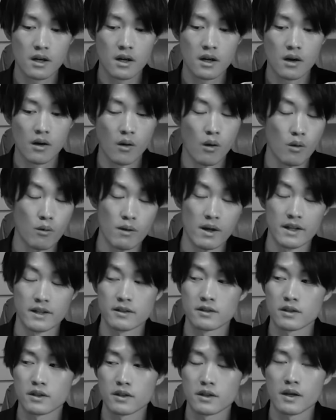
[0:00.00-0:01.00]
Alright,
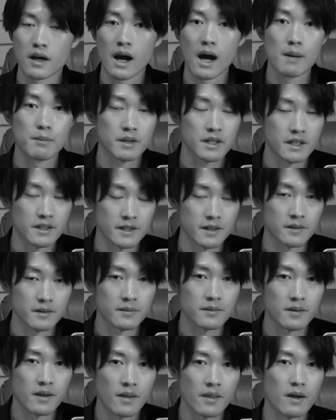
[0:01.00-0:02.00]
I'm kidding.
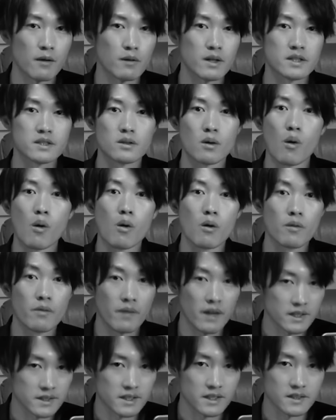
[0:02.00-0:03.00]
That was all
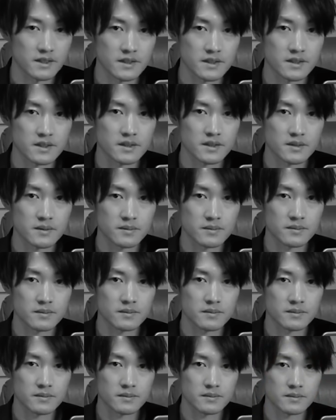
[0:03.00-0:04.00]
nonsense.
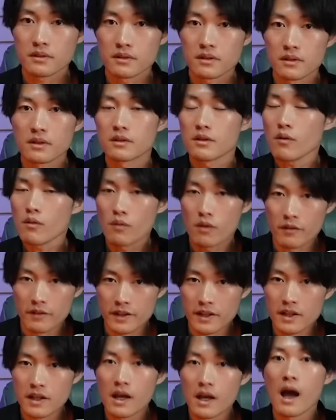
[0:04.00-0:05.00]
Don't worry,
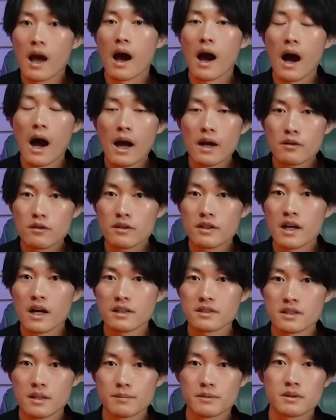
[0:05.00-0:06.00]
I only
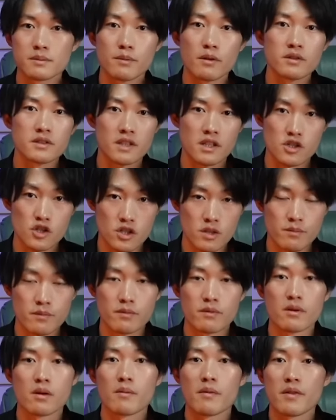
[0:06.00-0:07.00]
accept sponsorship
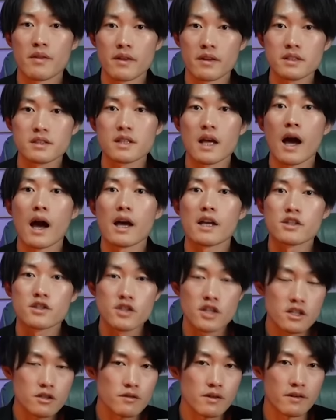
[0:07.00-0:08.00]
from things I
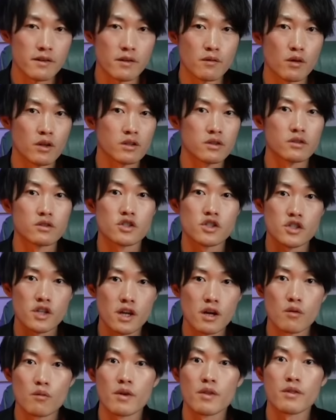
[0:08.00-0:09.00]
genuinely want to share
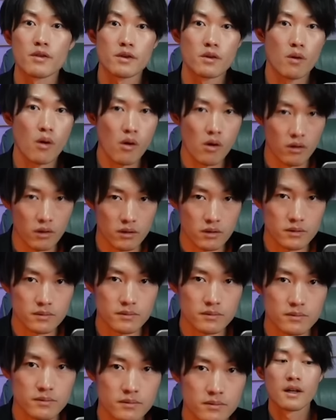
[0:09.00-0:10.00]
with you all.
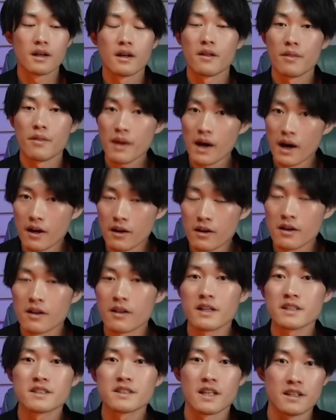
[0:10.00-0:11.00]
Now, let's
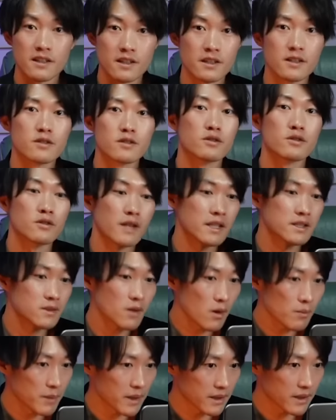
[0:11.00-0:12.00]
get into today's
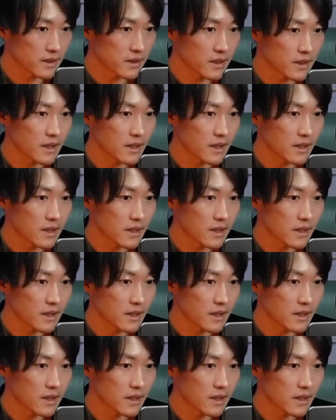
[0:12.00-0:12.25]
topic.